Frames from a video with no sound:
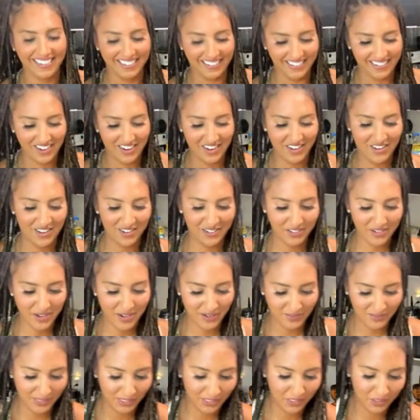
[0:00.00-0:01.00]
Oh, you have
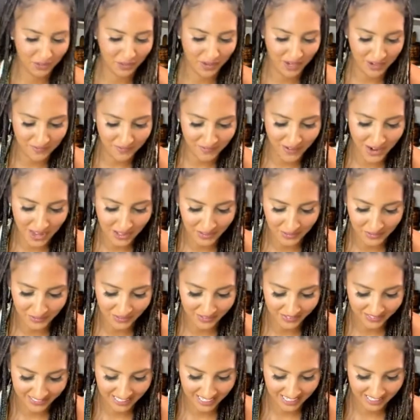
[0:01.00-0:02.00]
such great
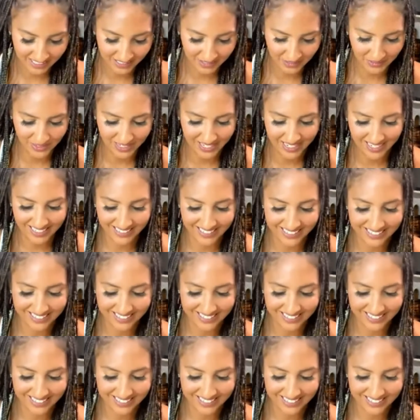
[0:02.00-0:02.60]
followers. That's sweet.